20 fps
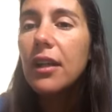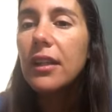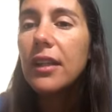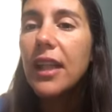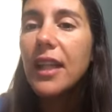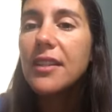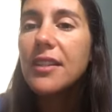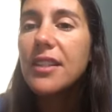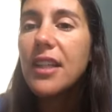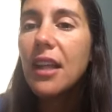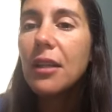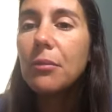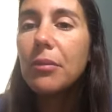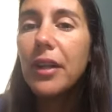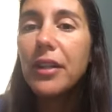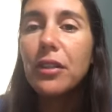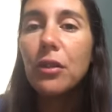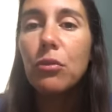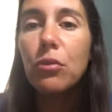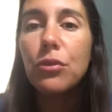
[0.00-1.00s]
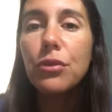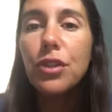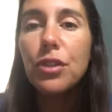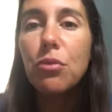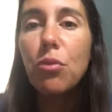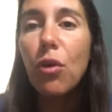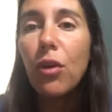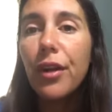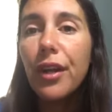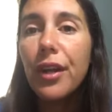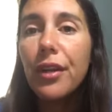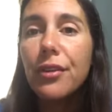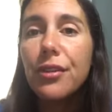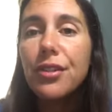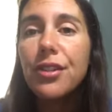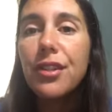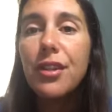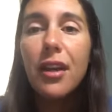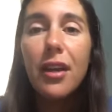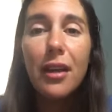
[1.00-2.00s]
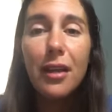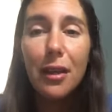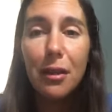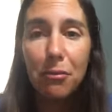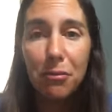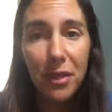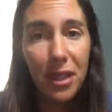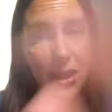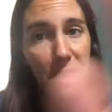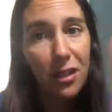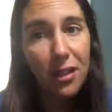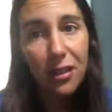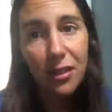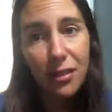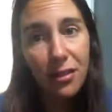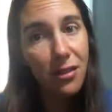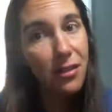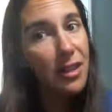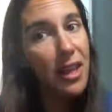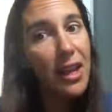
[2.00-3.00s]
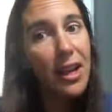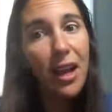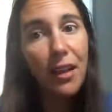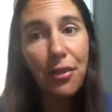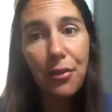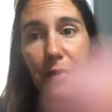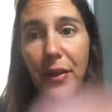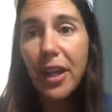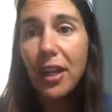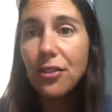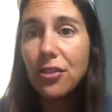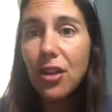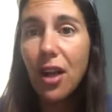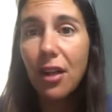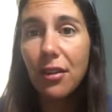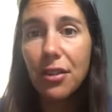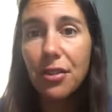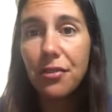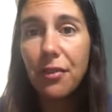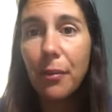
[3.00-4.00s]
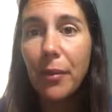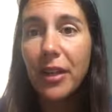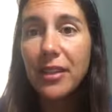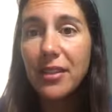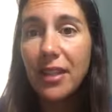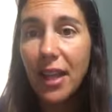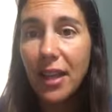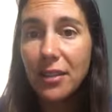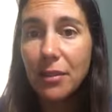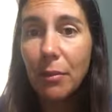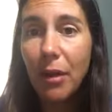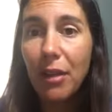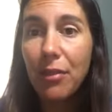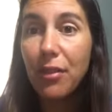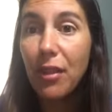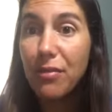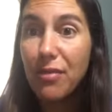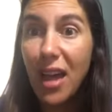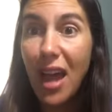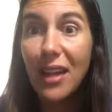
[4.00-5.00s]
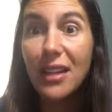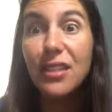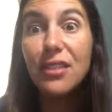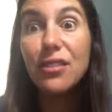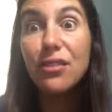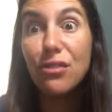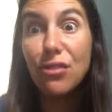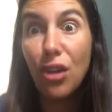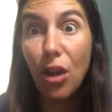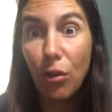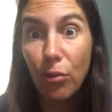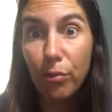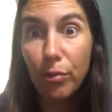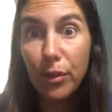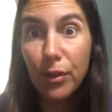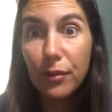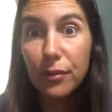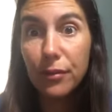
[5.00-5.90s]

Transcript: Let's celebrate the Wounded Warriors, because they got $300 from us last month, and that is dope.